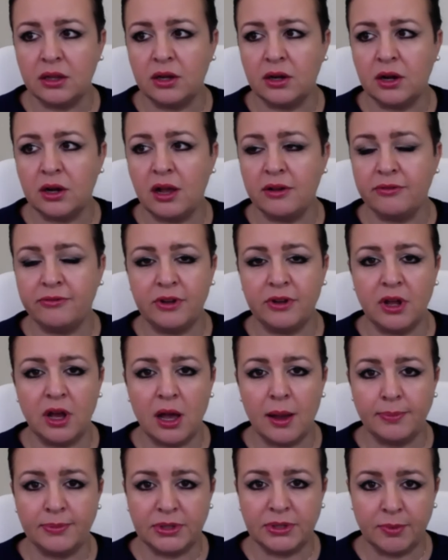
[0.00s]
They're often
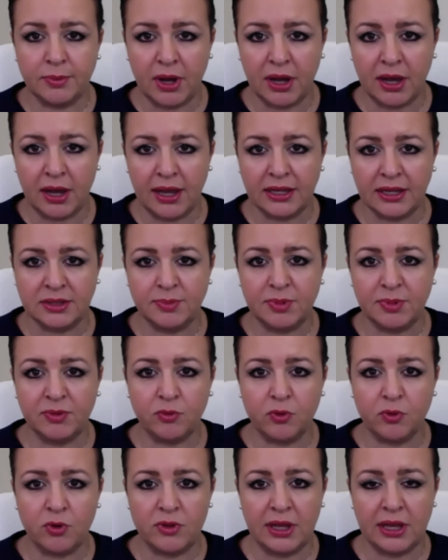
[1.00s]
optimized
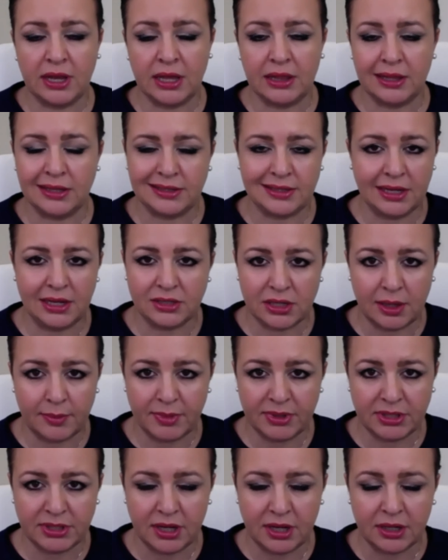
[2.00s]
before they get, let's say, a
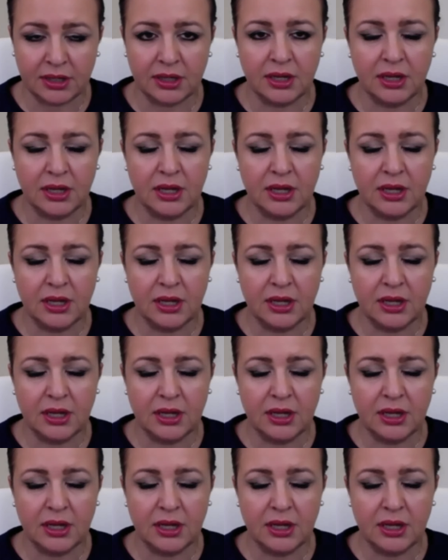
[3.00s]
tummy tuck.